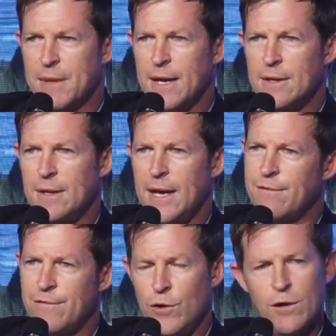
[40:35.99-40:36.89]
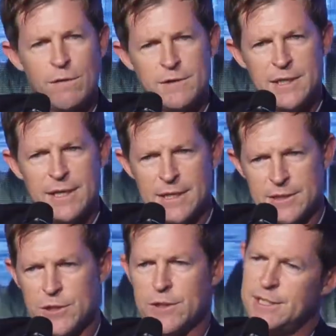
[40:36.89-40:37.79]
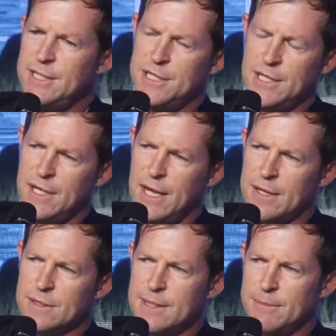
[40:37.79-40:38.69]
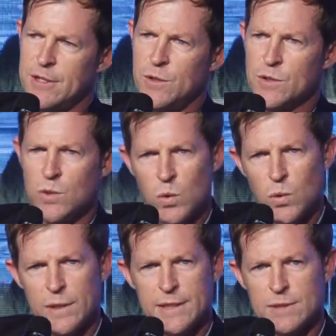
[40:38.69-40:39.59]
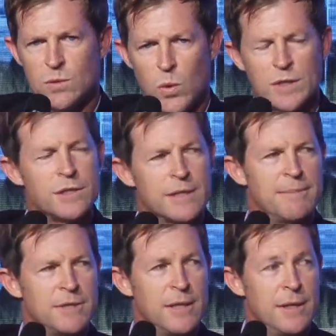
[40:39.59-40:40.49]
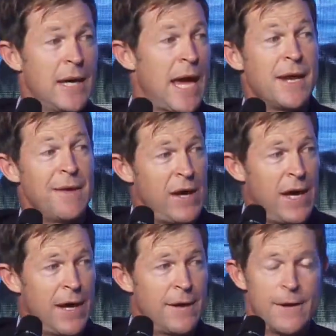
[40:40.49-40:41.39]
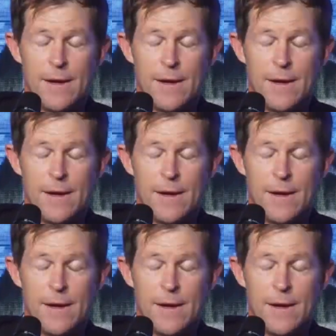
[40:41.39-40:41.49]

And for her, obviously, as a yoga teacher and somebody who's always wanted to come to India and never had.